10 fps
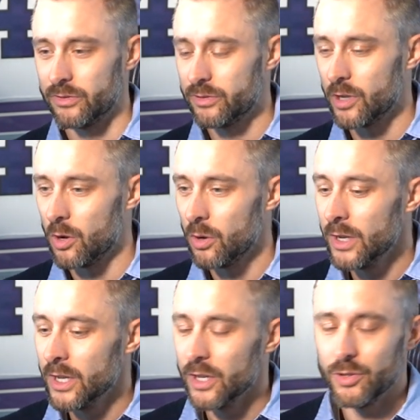So
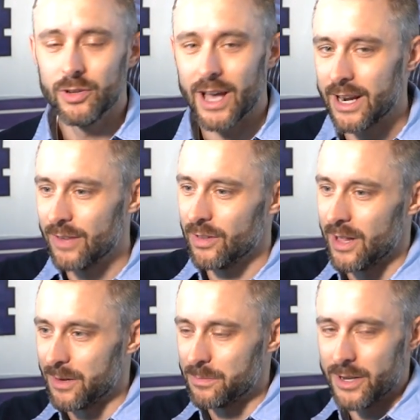you got to have a lot of